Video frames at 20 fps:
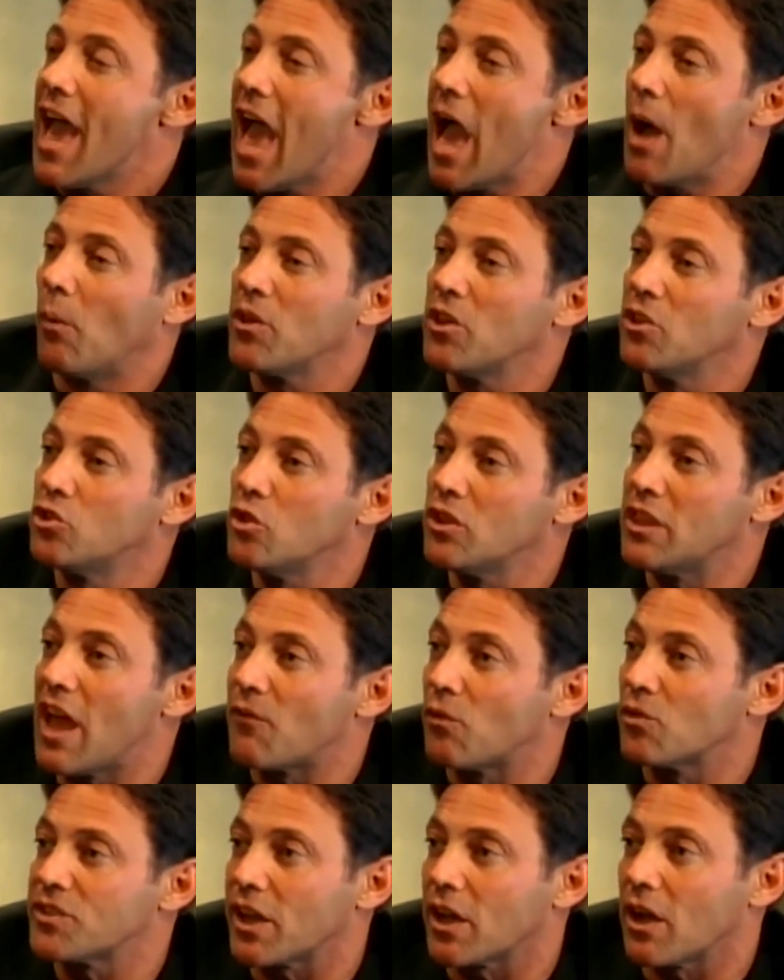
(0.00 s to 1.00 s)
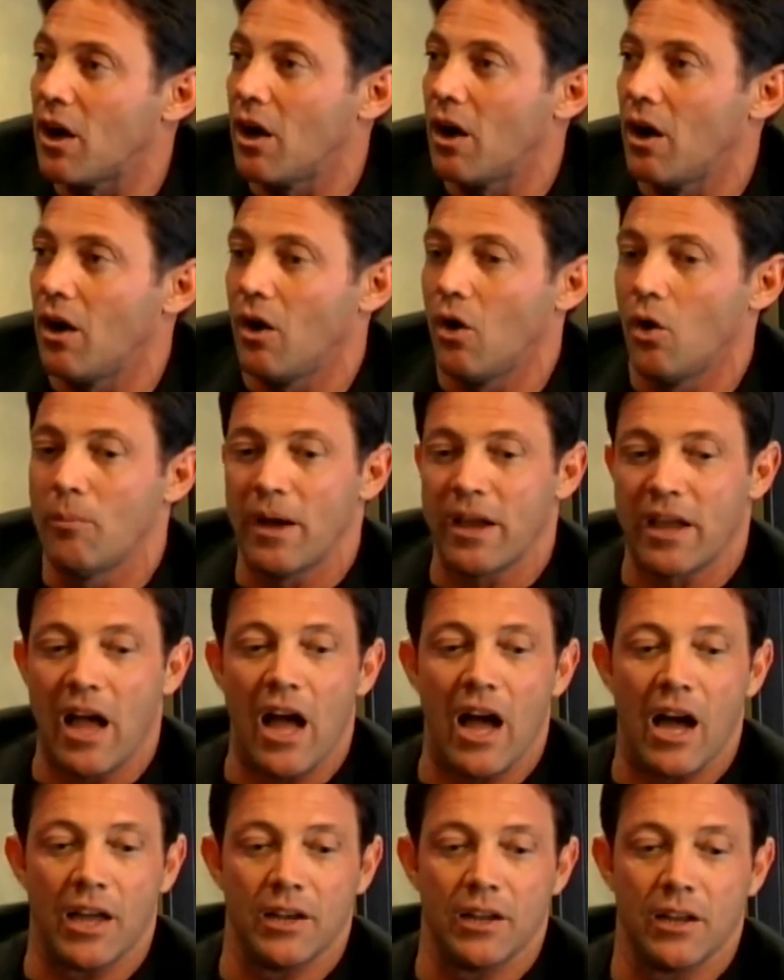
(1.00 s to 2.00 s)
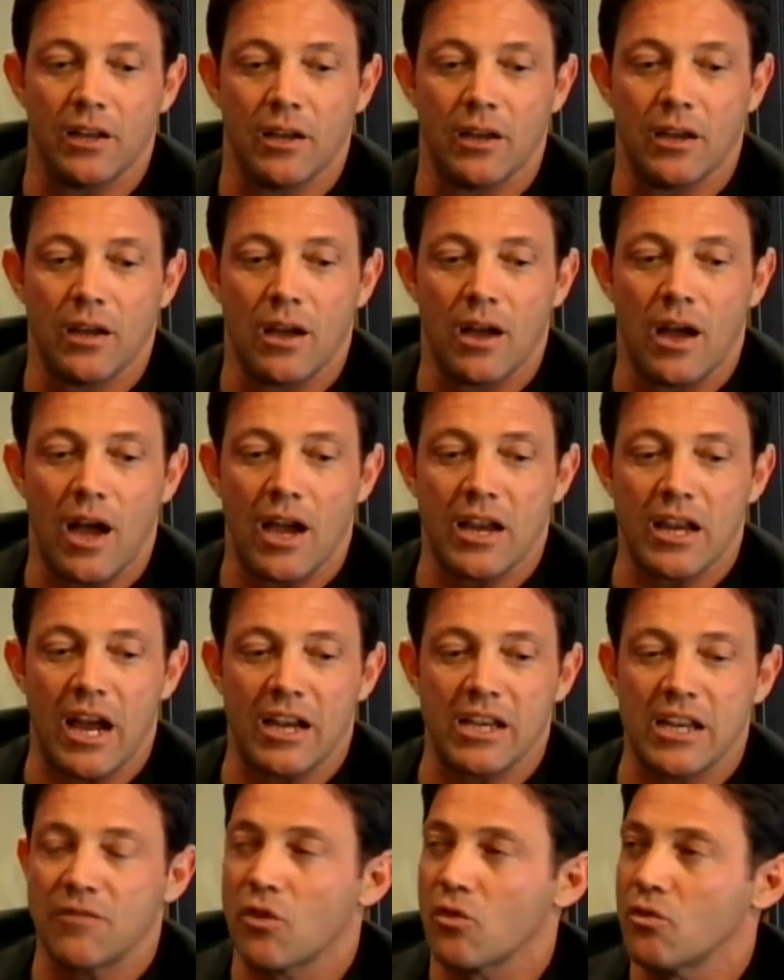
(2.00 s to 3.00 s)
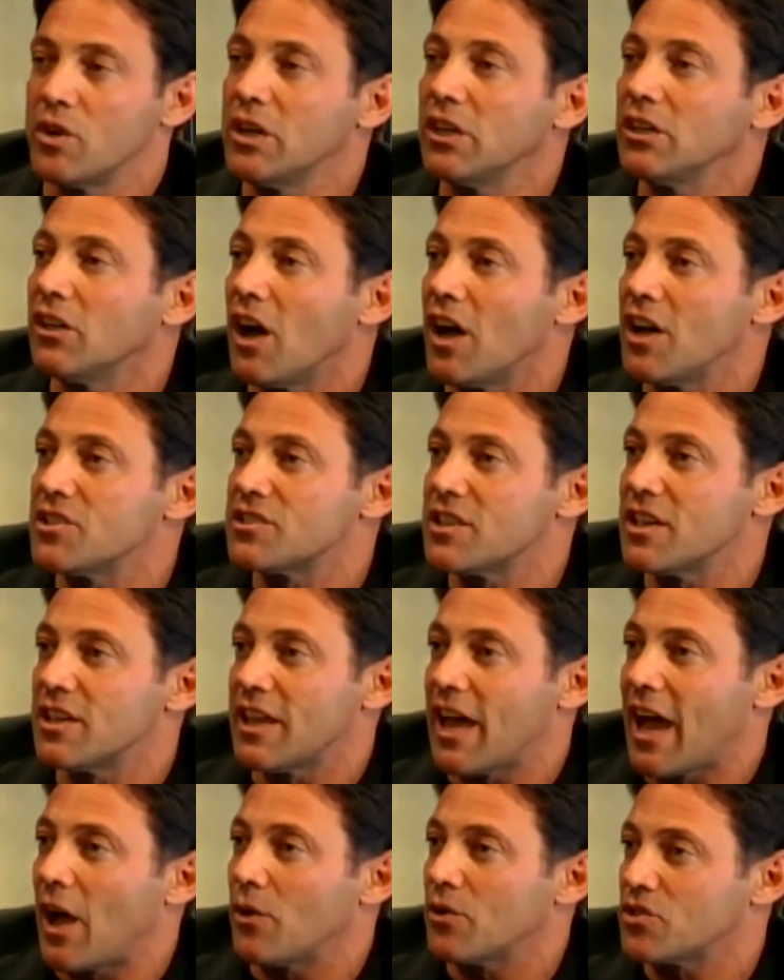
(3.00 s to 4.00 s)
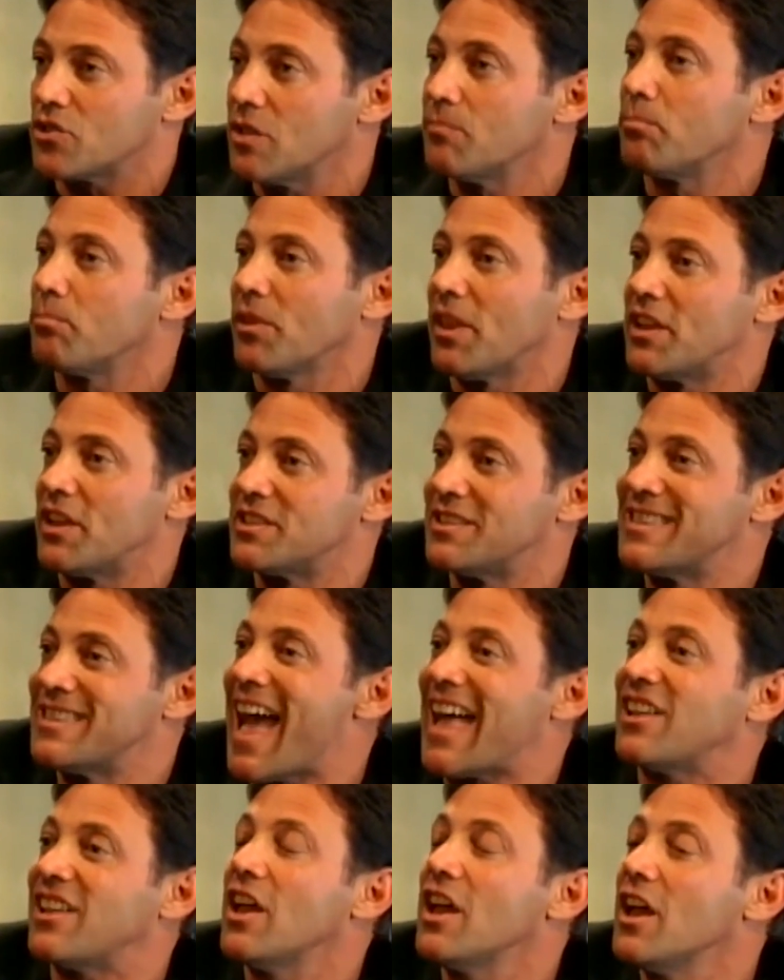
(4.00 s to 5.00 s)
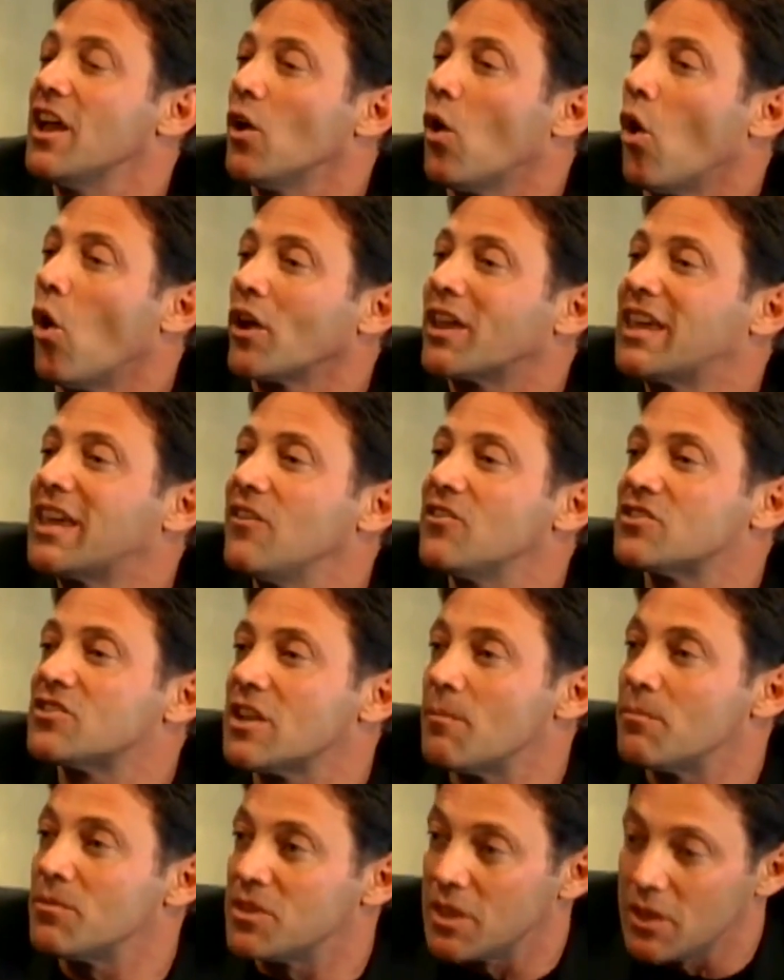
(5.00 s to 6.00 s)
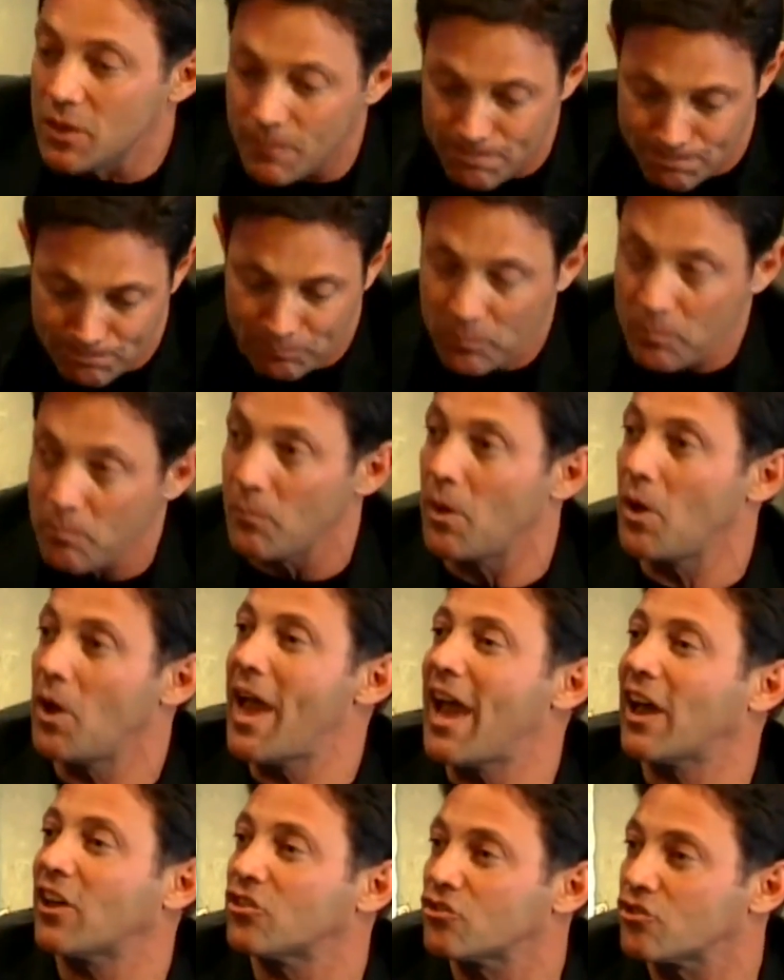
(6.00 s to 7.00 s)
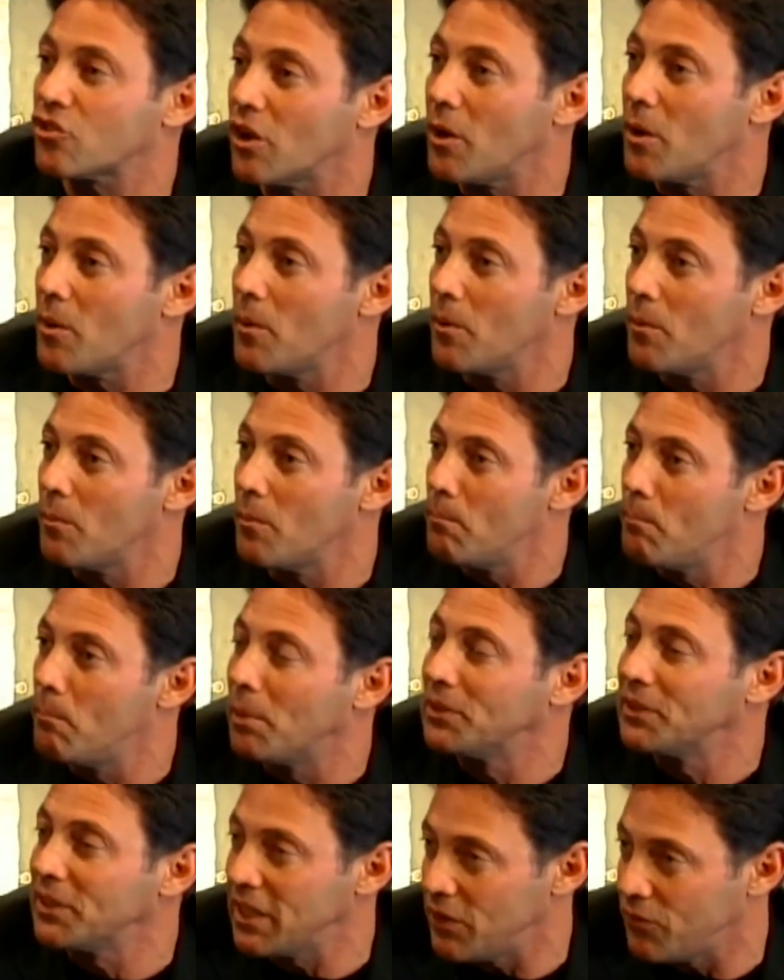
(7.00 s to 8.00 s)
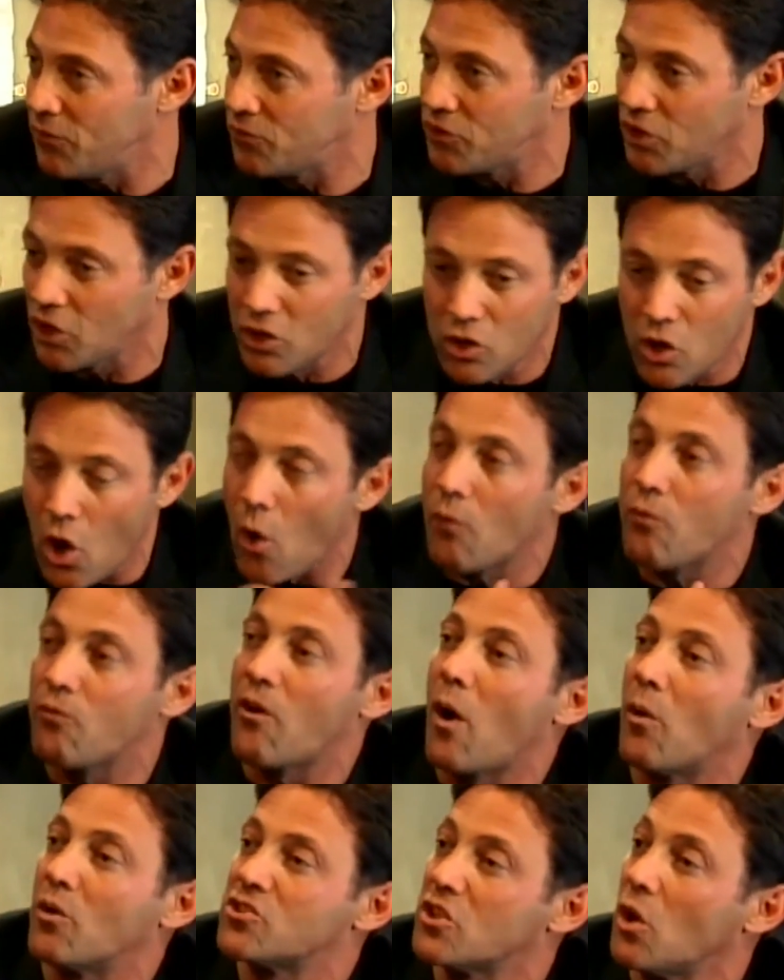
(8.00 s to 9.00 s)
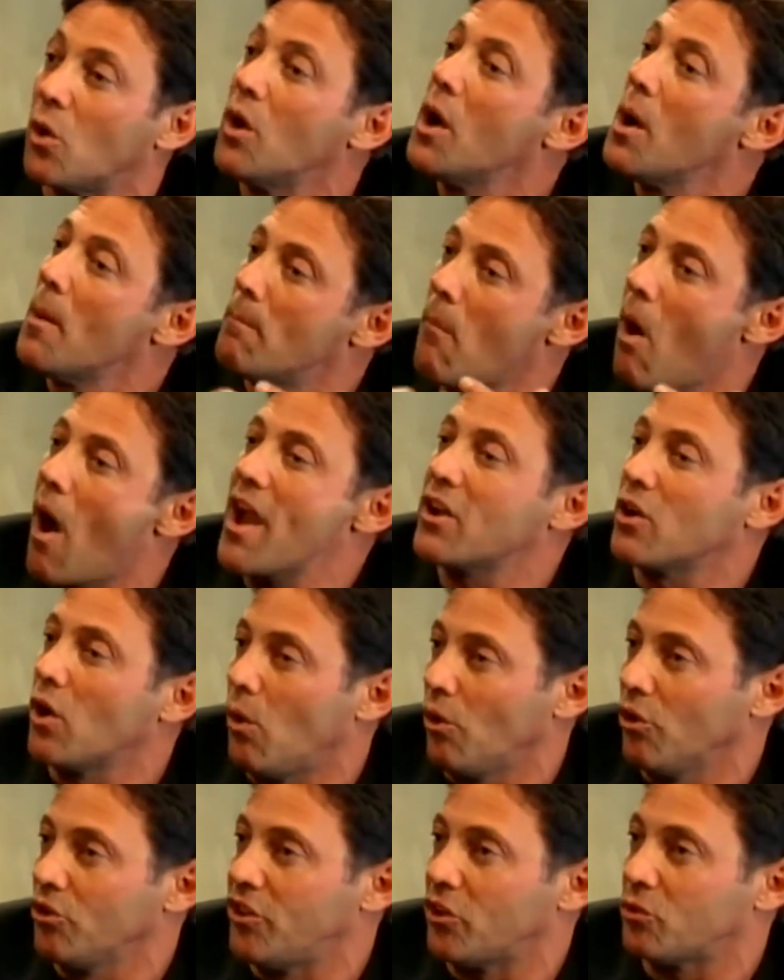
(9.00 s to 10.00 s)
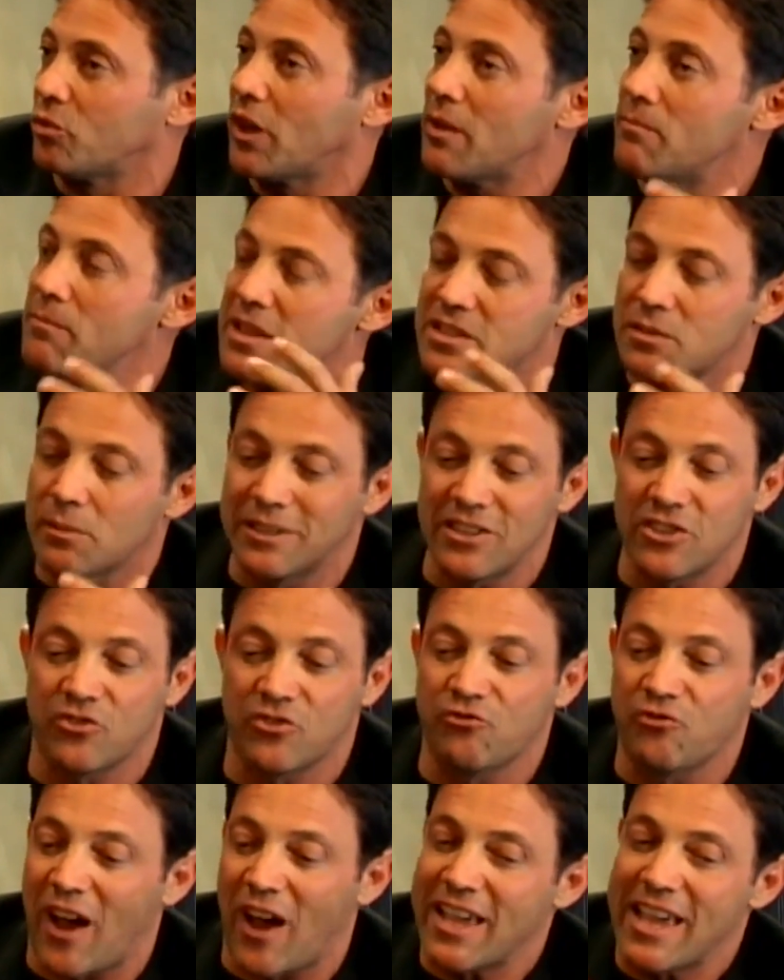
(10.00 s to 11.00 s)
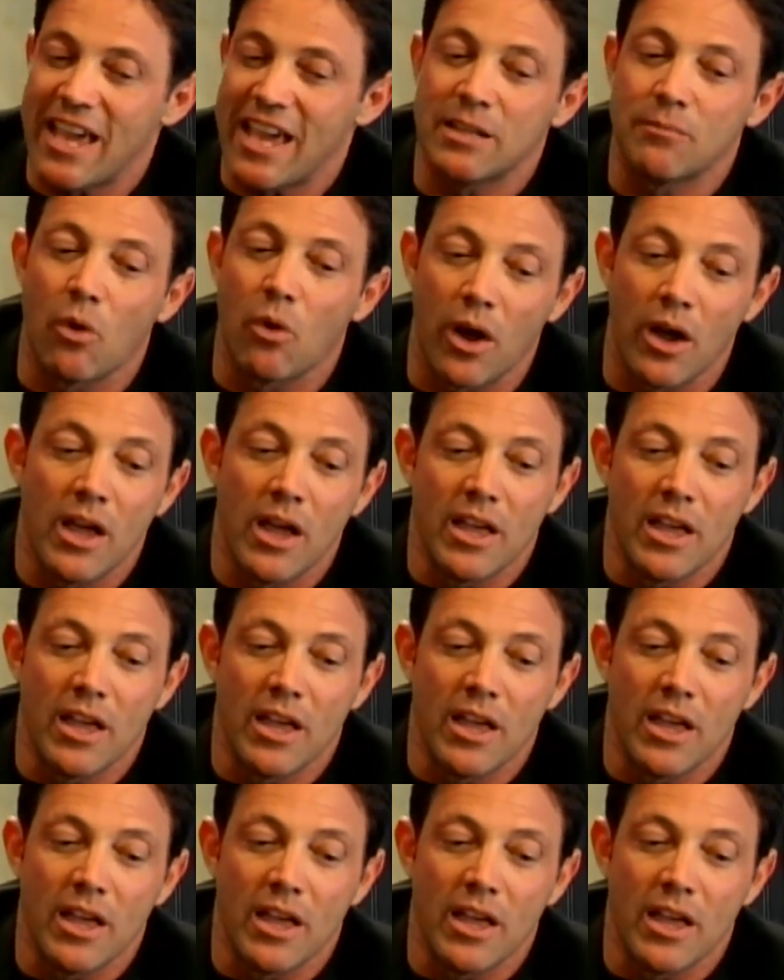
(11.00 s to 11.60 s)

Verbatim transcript: And when you do that, everyone's like, oh my God, I, I never realized how simple that is. And that gives them the extra belief to go forward. So my goal is this: when I meet someone, is I hit him.